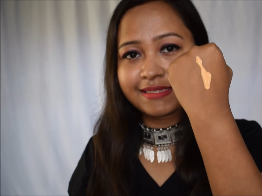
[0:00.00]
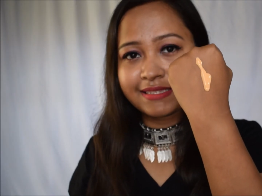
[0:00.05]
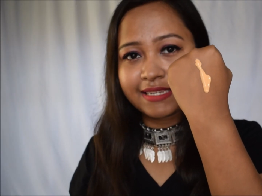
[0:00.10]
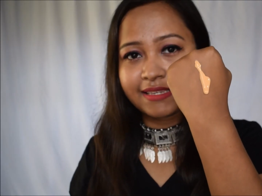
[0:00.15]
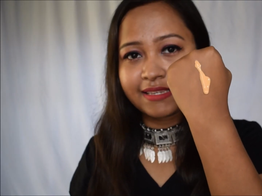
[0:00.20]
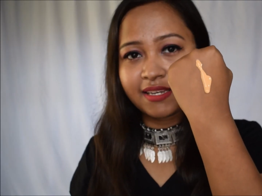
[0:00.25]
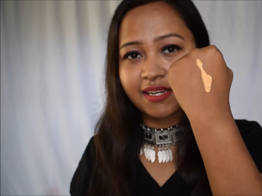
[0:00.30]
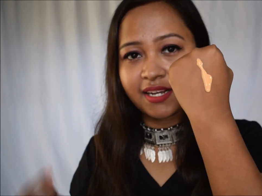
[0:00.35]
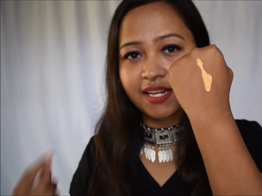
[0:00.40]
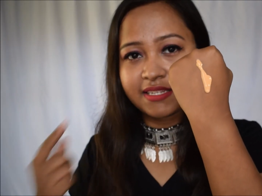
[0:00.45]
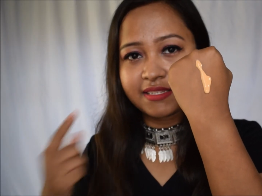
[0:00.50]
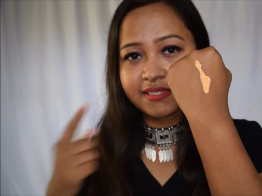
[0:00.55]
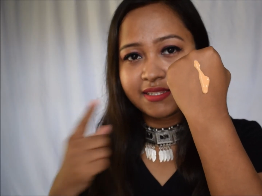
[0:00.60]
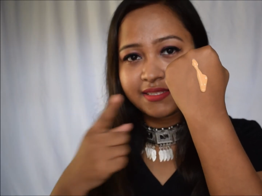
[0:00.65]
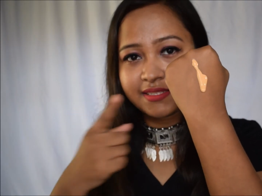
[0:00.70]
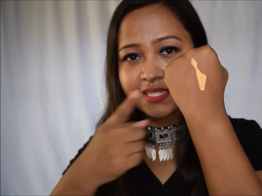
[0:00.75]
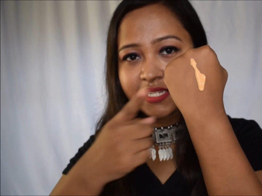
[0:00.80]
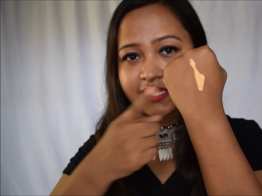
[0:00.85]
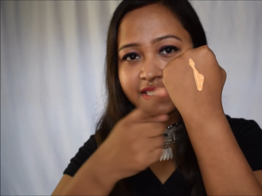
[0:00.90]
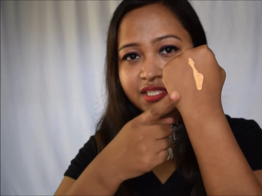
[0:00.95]
The
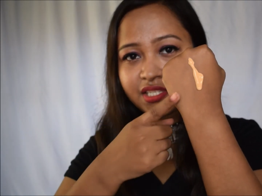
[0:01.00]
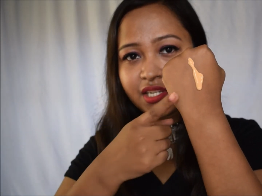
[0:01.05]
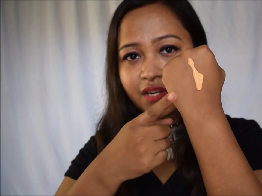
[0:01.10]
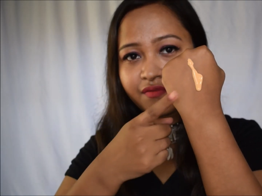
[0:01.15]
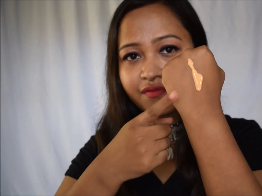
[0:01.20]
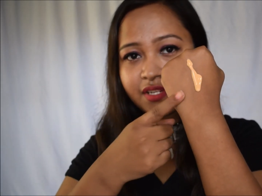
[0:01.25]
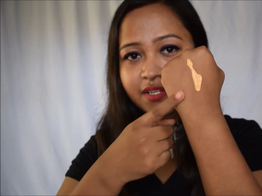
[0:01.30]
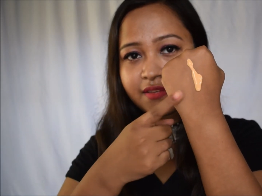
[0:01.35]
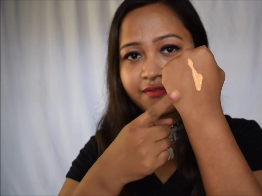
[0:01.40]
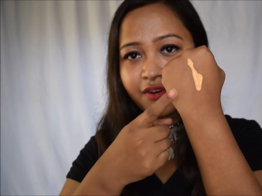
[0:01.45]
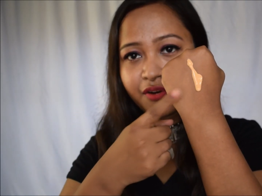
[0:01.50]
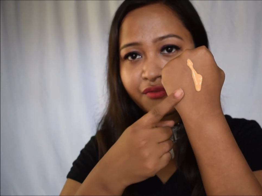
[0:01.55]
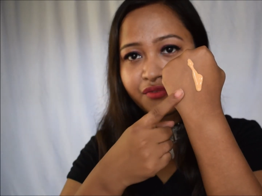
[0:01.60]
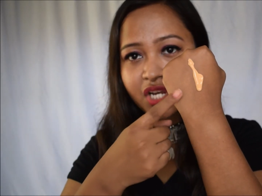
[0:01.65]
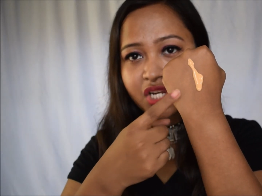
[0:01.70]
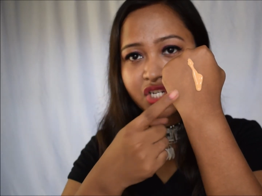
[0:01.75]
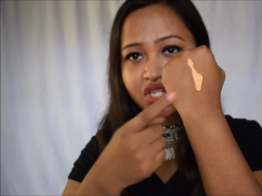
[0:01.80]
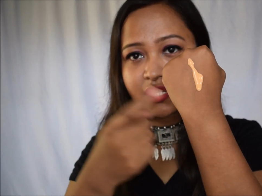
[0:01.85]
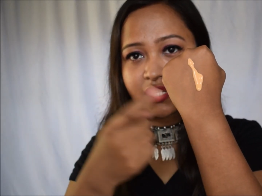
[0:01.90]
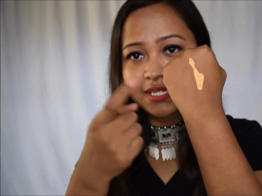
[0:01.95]
consistency of this
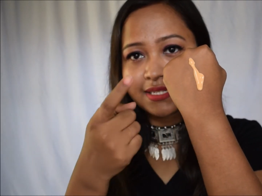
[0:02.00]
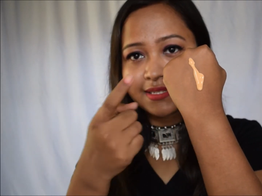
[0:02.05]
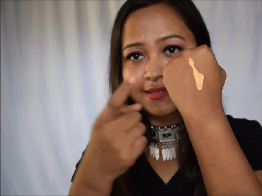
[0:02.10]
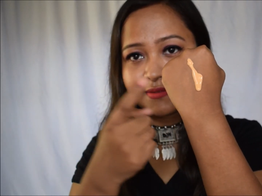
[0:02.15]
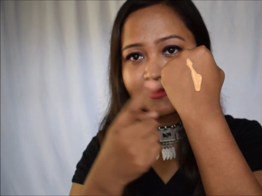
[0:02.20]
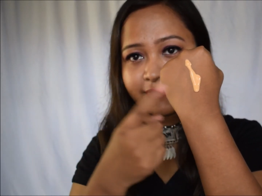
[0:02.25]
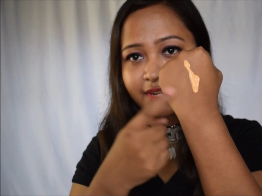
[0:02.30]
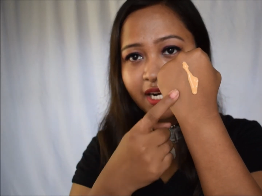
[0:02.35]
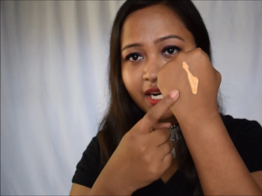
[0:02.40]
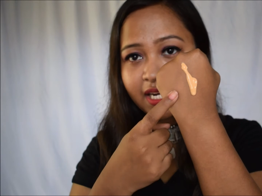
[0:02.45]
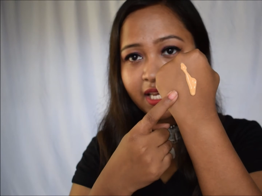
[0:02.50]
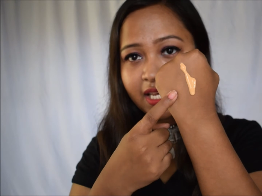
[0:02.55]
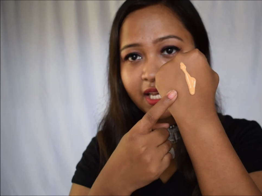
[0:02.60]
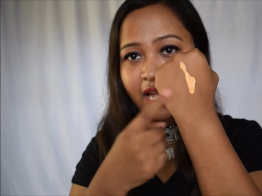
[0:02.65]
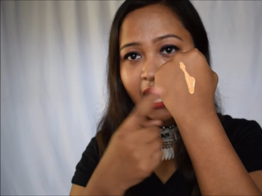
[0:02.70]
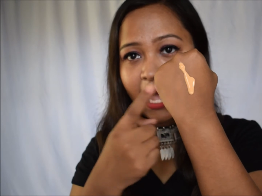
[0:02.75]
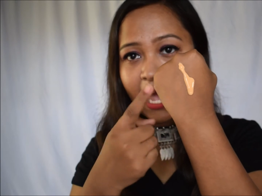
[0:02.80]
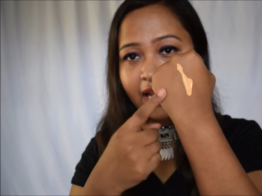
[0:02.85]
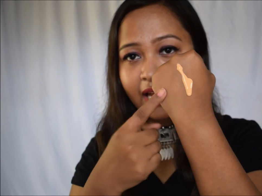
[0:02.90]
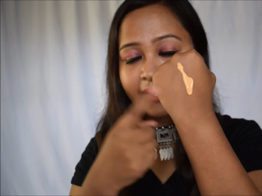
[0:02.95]
foundation is runny
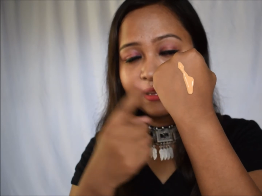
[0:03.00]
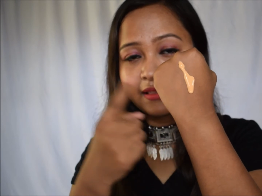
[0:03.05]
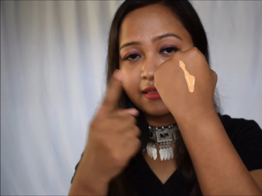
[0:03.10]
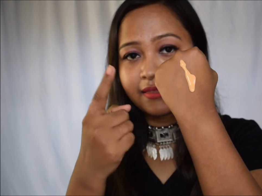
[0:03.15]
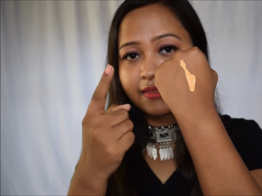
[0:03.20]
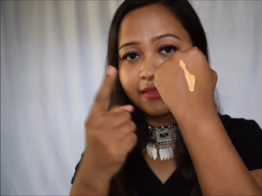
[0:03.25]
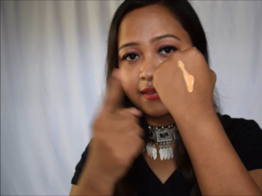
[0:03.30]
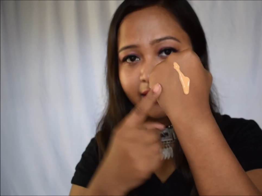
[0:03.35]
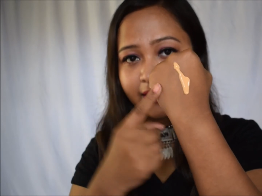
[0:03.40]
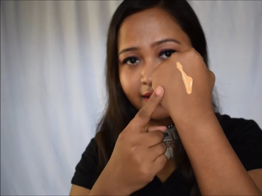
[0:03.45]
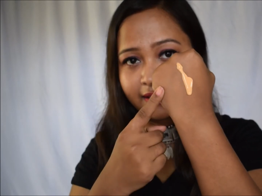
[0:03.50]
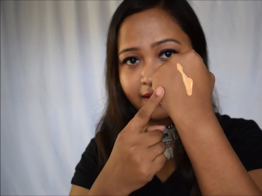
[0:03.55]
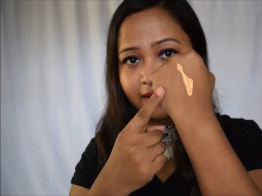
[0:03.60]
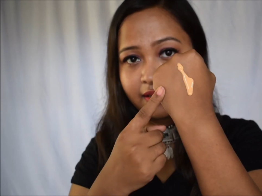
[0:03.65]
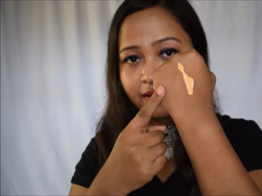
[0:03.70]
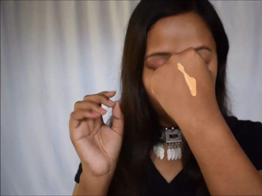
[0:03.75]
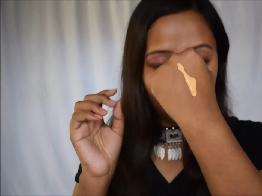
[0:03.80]
and thin.